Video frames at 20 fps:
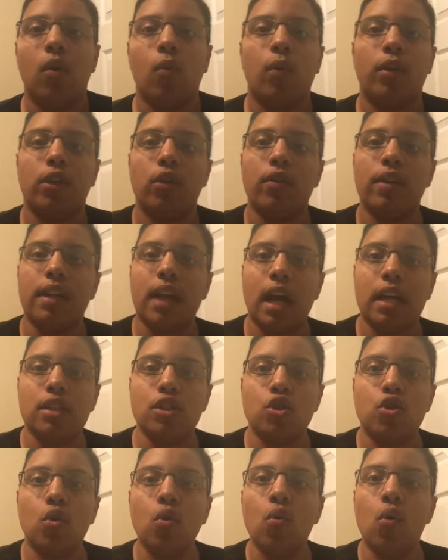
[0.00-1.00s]
When you're in high
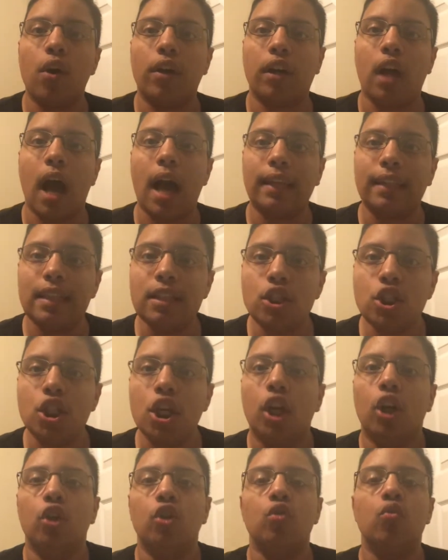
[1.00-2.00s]
school or college,
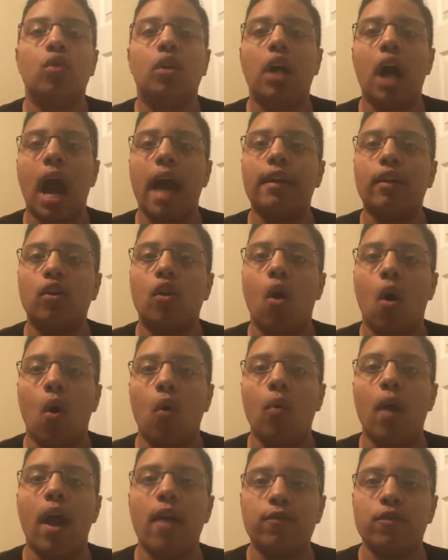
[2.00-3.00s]
you gotta go
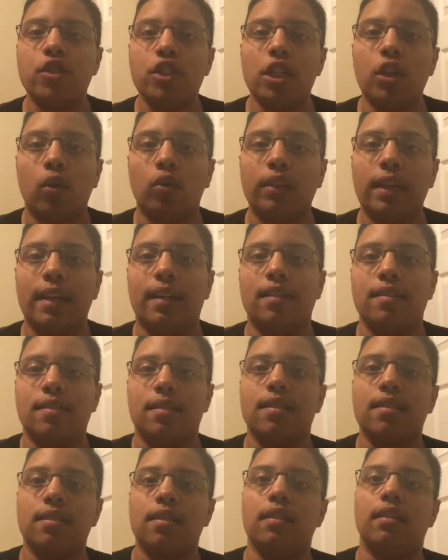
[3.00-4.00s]
every single day
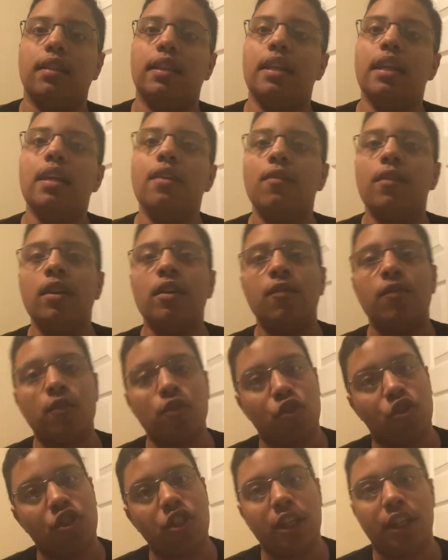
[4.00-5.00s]
consistently. Even if you're
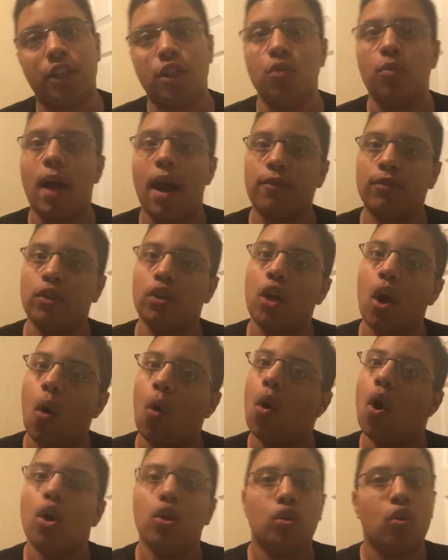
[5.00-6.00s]
sick, you have to
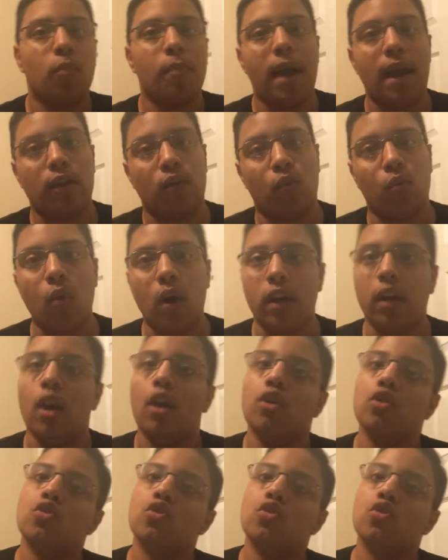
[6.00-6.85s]
go no matter what.